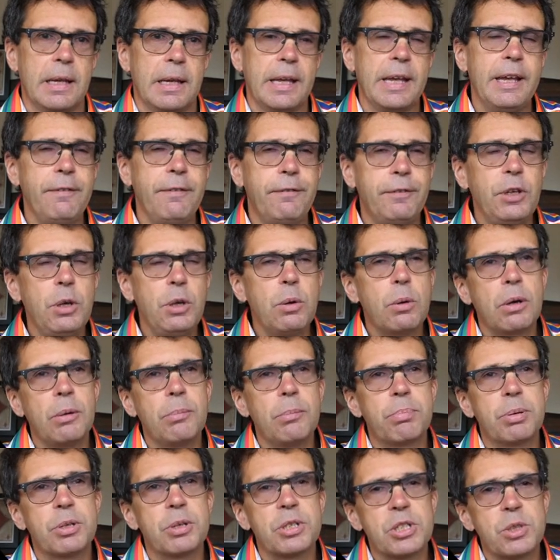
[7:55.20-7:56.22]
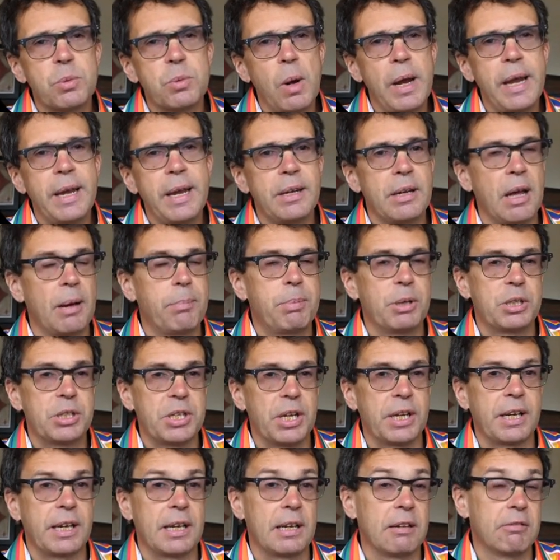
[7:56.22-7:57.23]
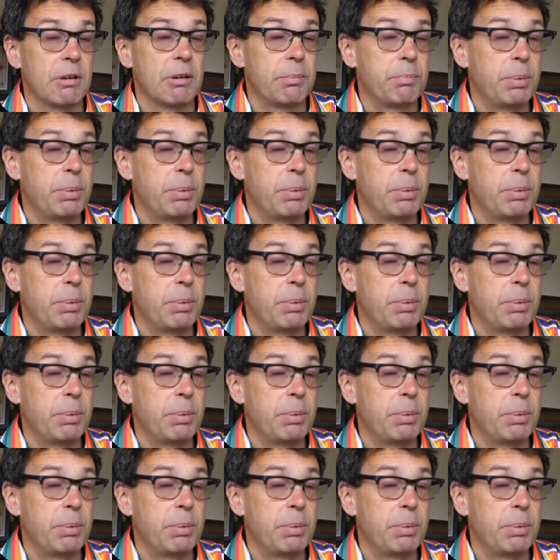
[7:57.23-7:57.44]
If you can persuade a particular